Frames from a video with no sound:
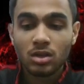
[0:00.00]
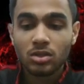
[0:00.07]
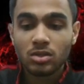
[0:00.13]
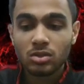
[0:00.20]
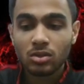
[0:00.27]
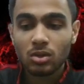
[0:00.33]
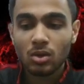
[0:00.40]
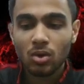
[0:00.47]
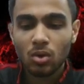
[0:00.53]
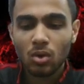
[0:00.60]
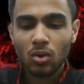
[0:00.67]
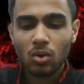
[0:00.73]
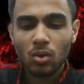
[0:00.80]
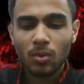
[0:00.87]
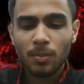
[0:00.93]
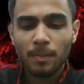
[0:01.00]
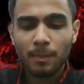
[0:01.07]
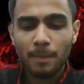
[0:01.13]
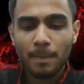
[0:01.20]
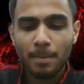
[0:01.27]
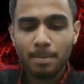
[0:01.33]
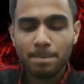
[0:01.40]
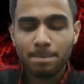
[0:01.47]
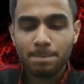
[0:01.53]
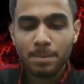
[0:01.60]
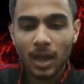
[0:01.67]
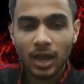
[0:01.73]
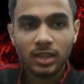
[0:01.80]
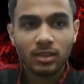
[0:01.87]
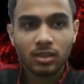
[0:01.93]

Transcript: So I